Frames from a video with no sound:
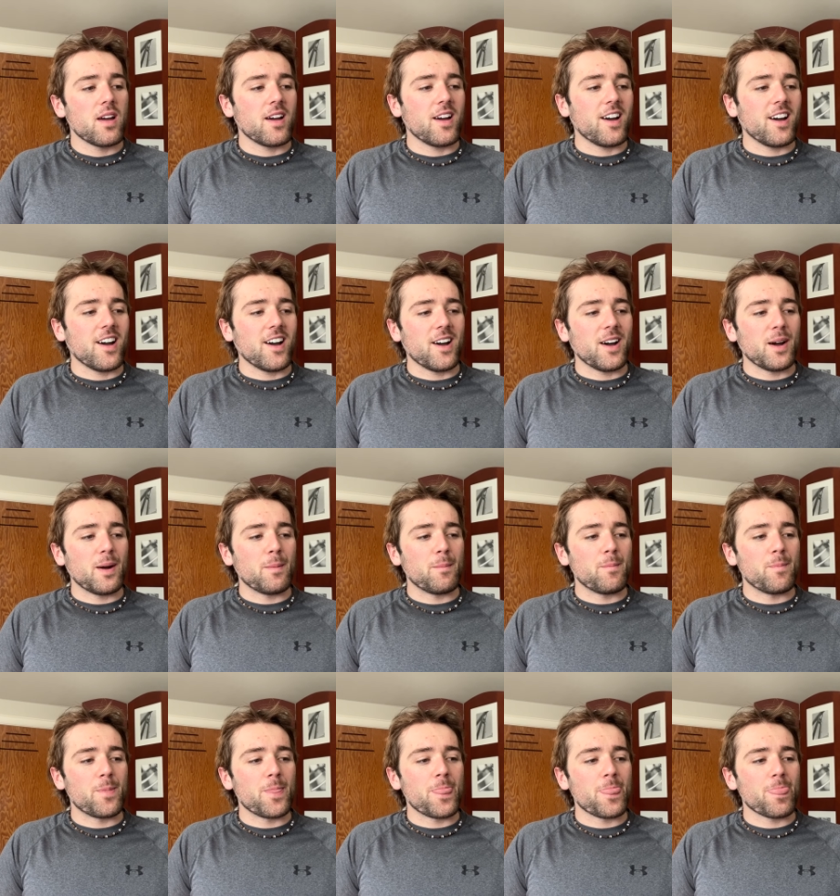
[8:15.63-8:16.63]

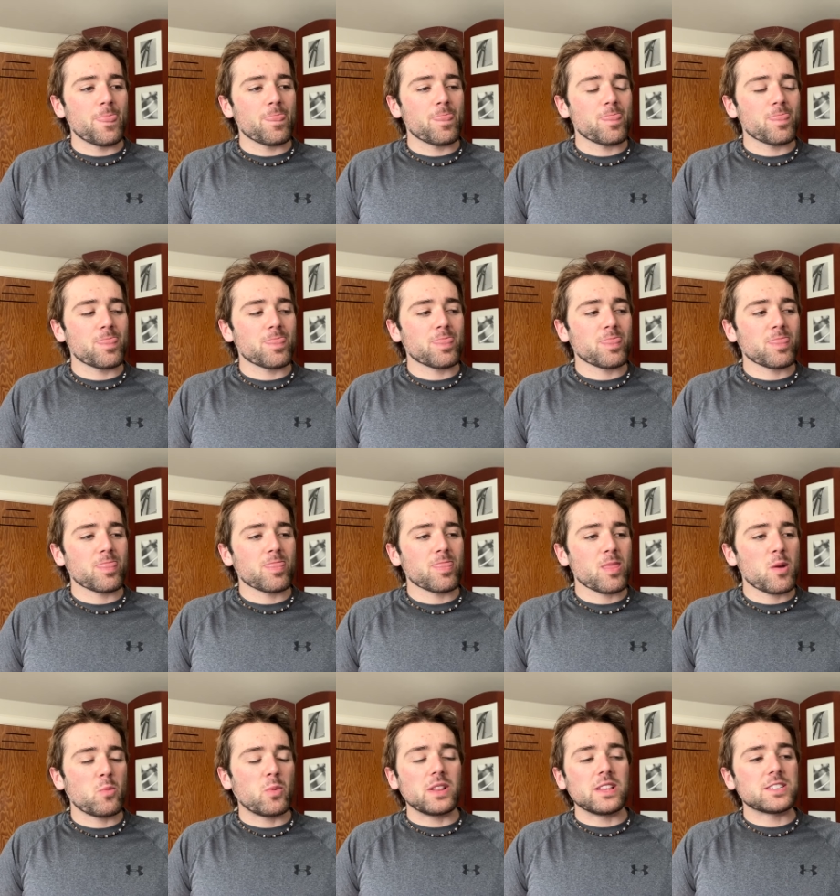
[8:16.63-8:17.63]
um,
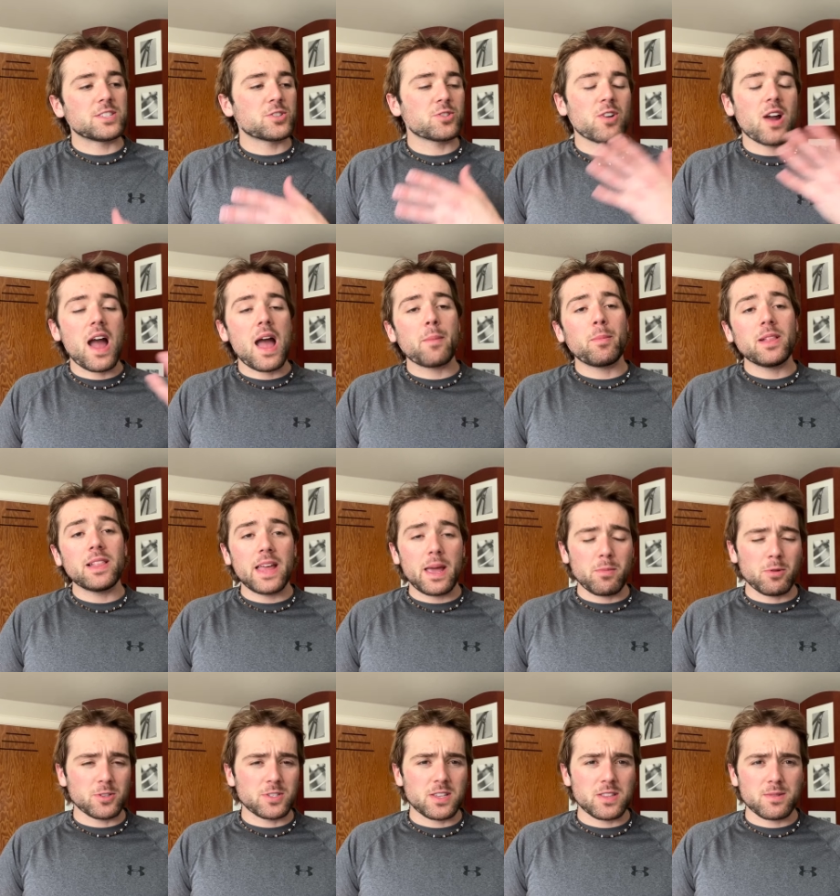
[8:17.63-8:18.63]
will ascribe a
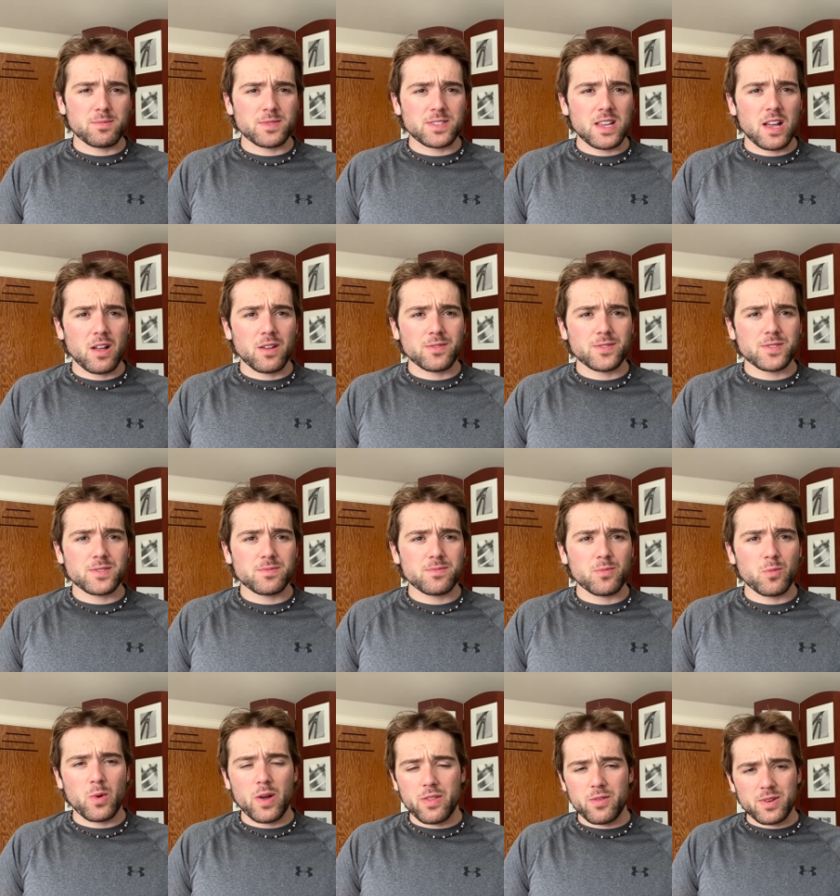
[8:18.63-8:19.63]
label to themselves,
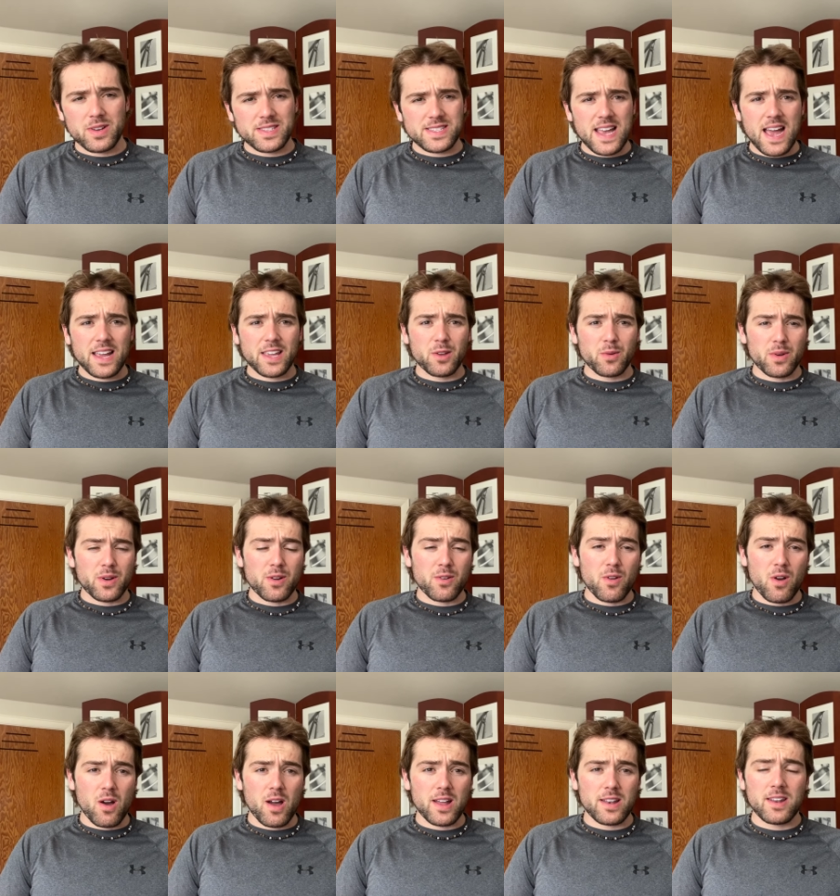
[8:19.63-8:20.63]
whether it's accurate or
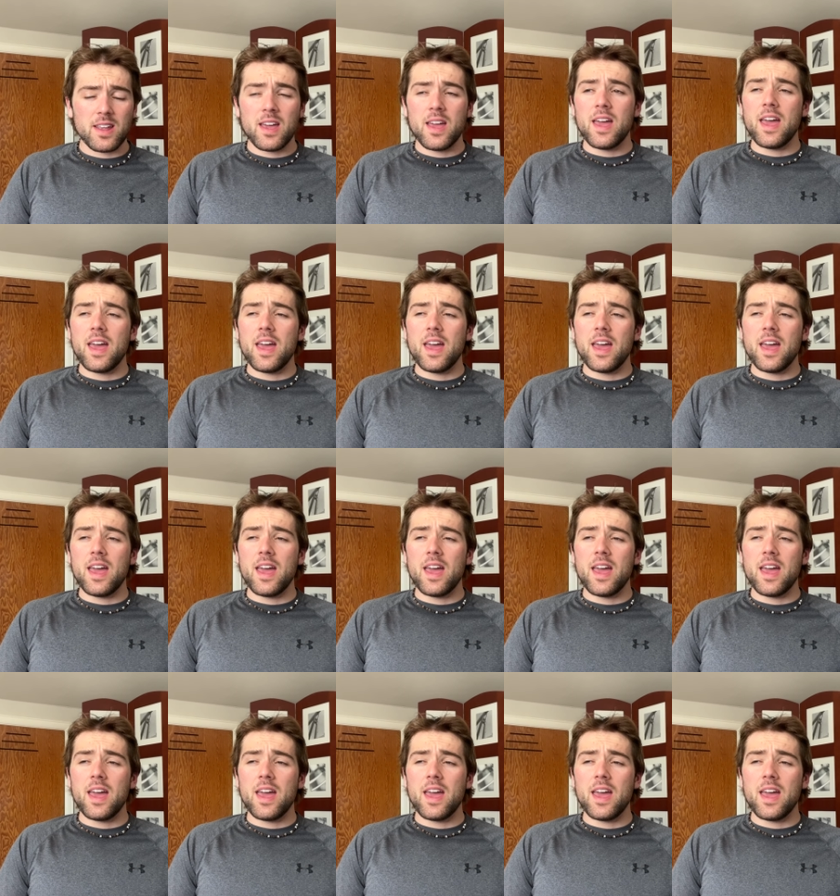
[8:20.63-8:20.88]
not,